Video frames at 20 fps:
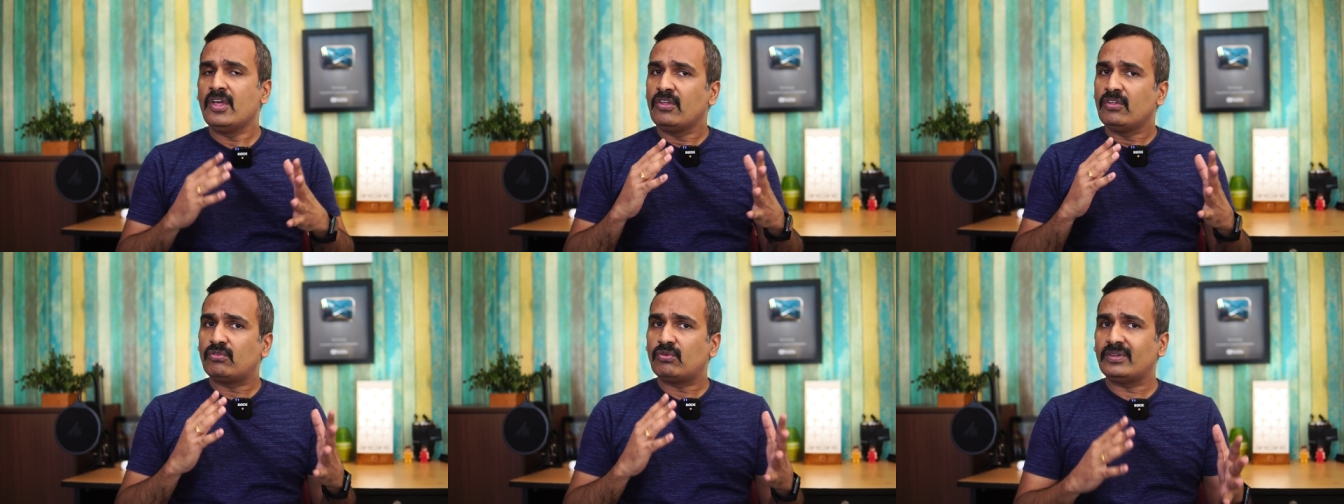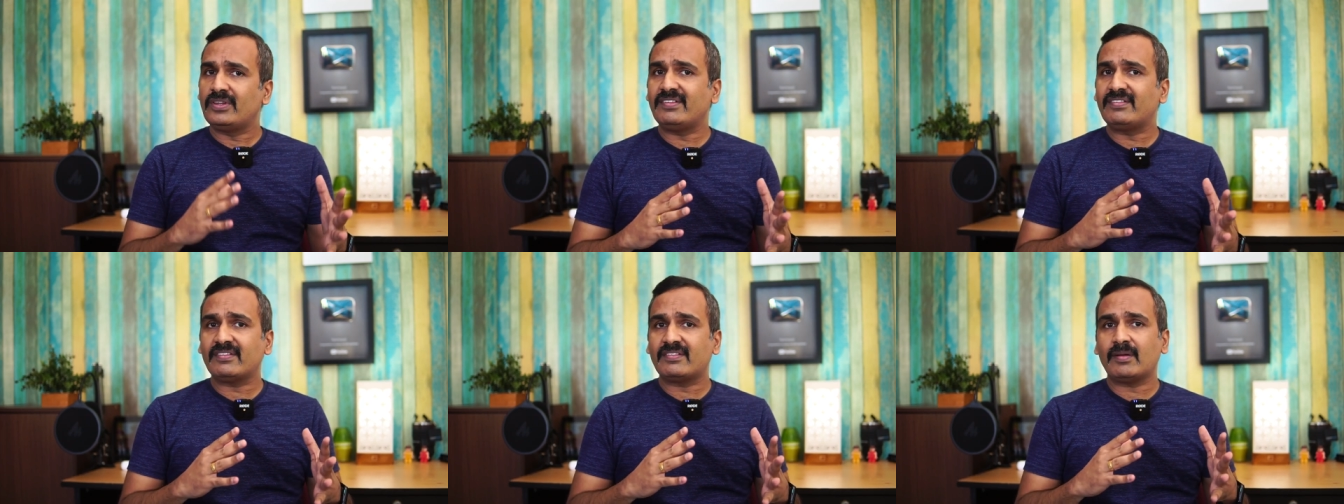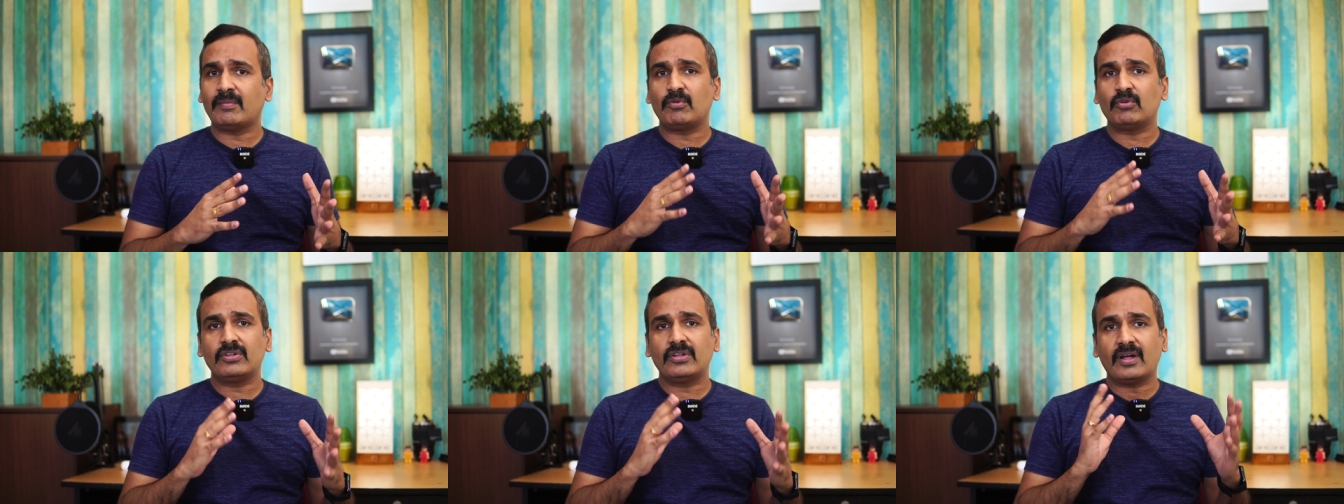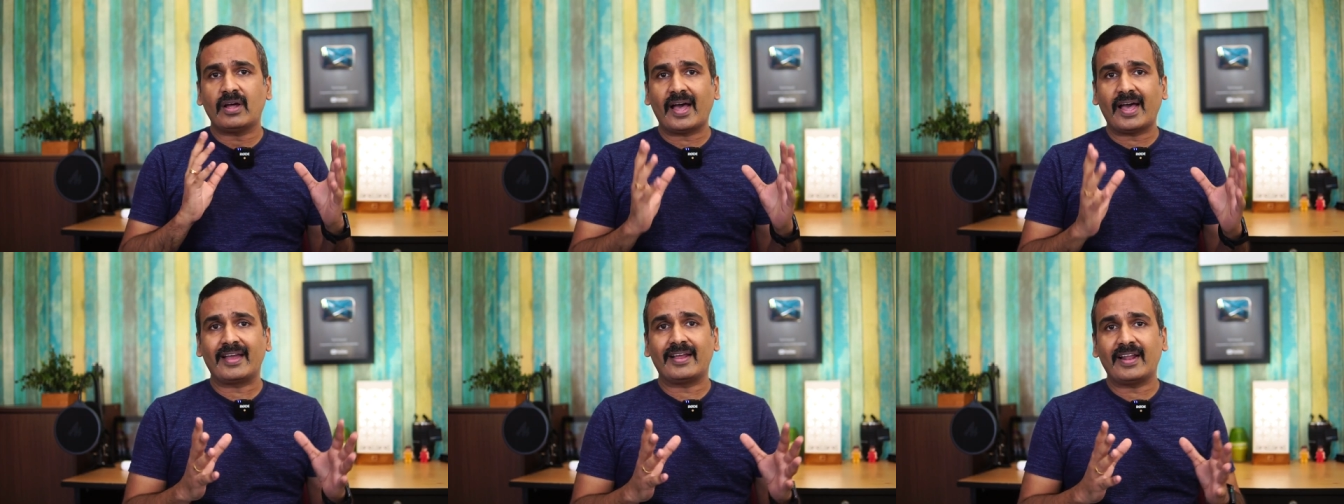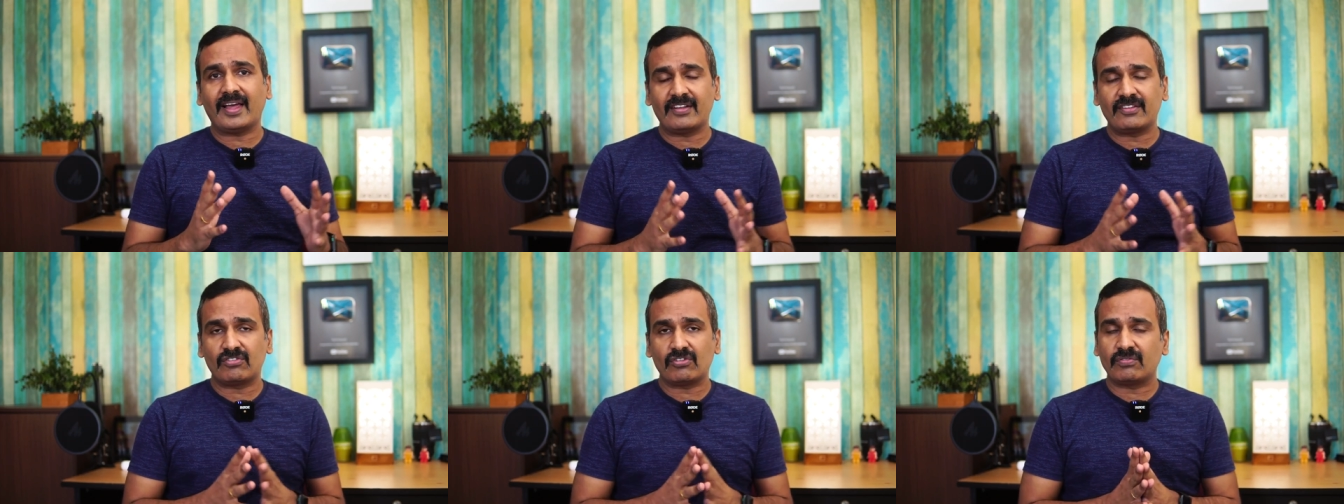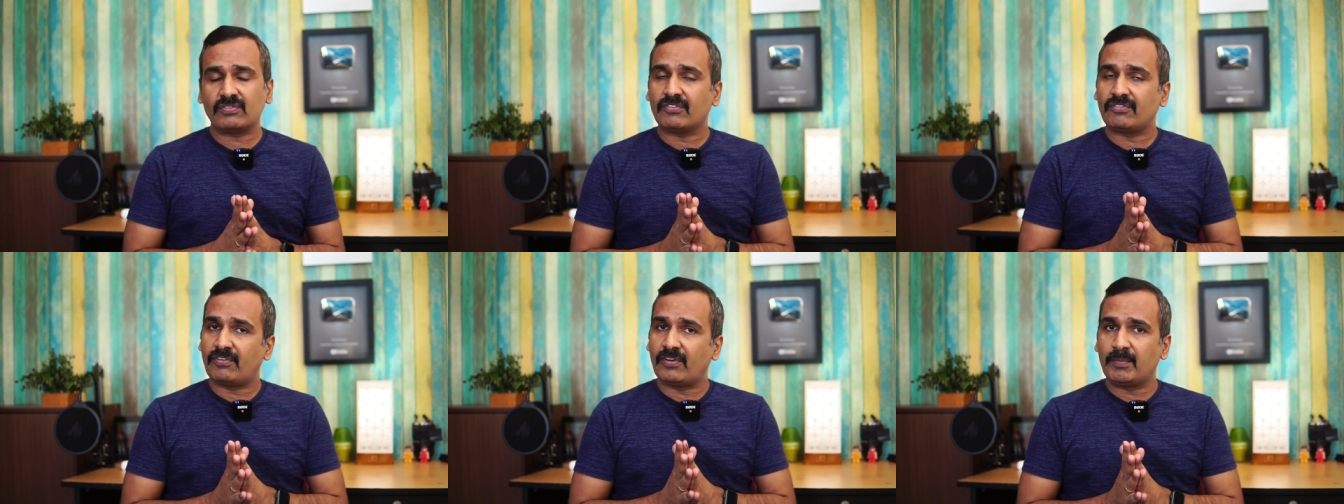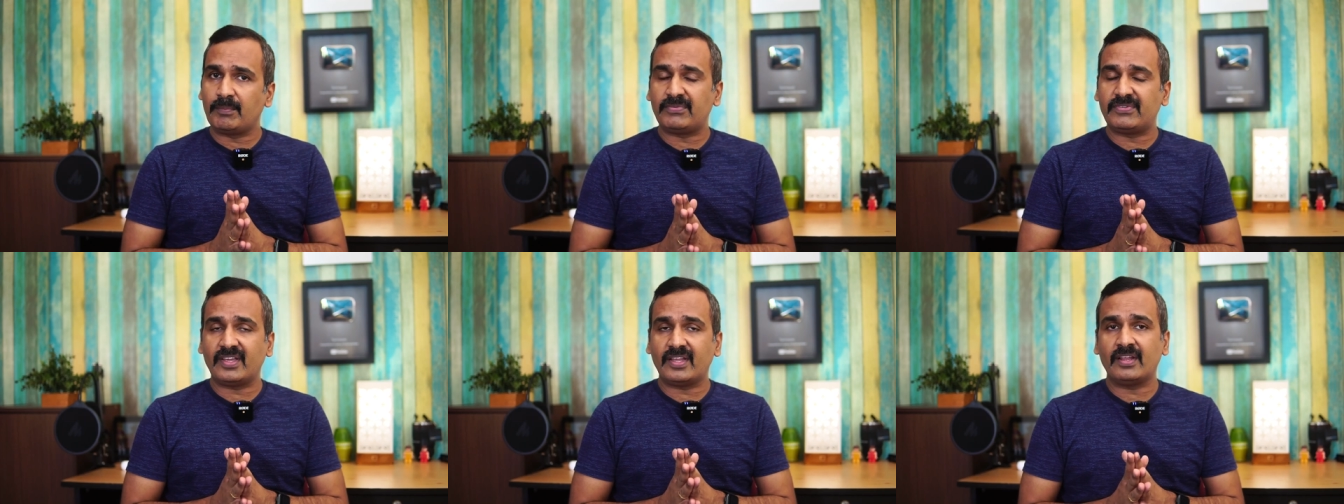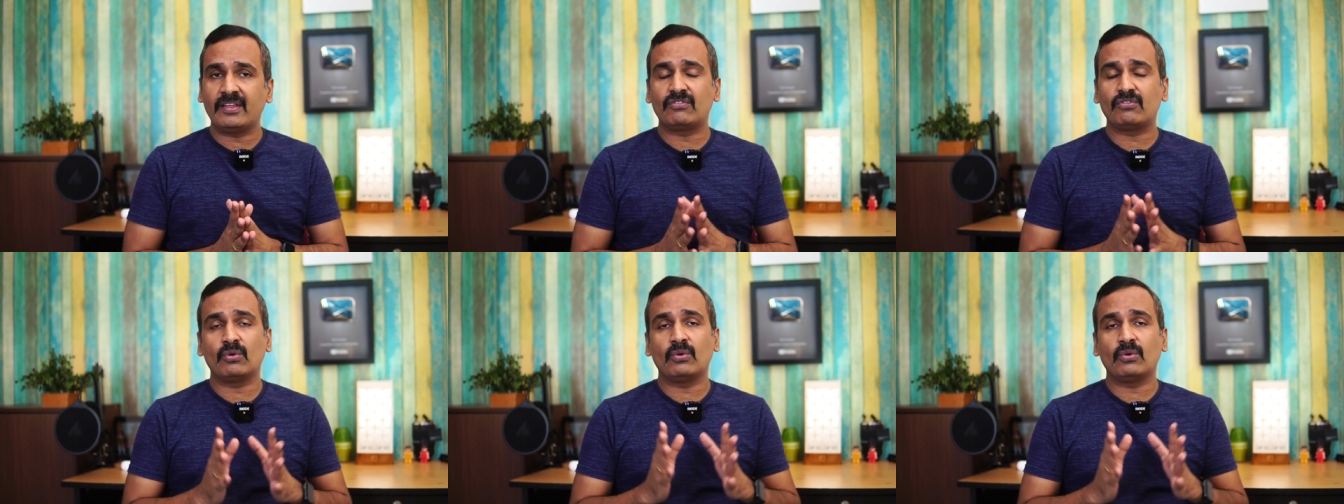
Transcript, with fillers: So these are some of the highlights of the Flip series.